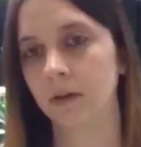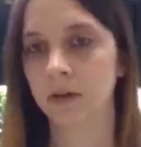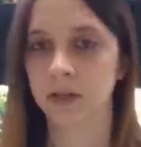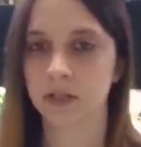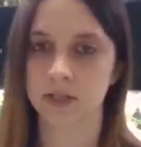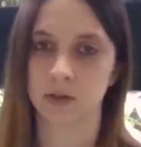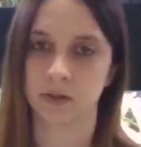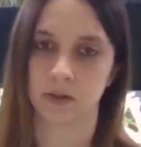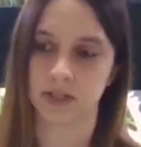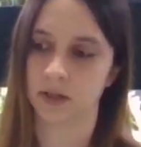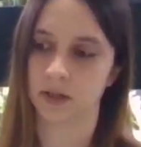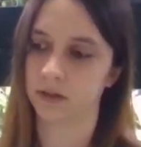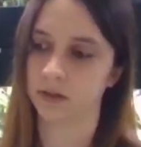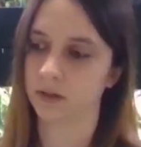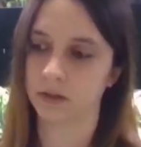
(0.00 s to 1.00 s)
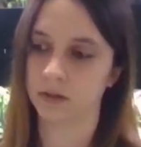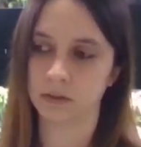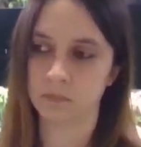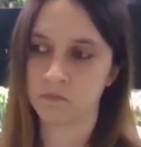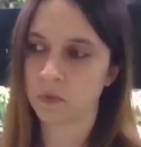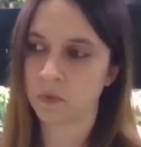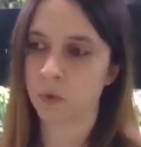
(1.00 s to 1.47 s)
So they'll tell the
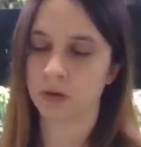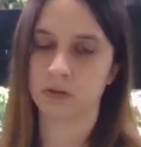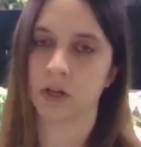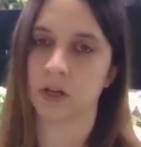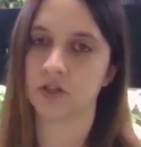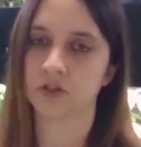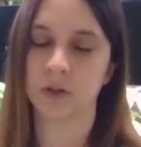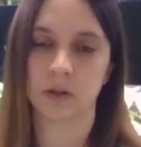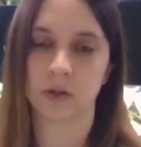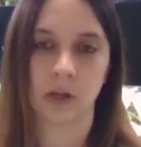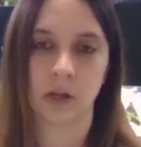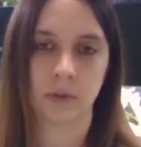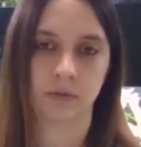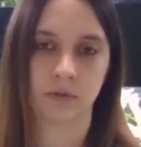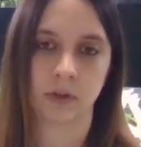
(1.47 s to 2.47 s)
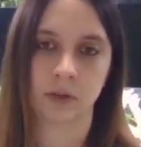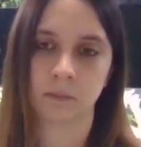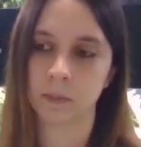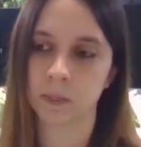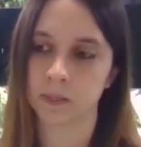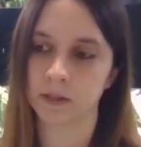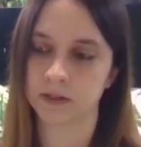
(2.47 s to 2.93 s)
whatever country they're coming
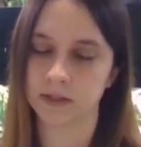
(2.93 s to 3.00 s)
from,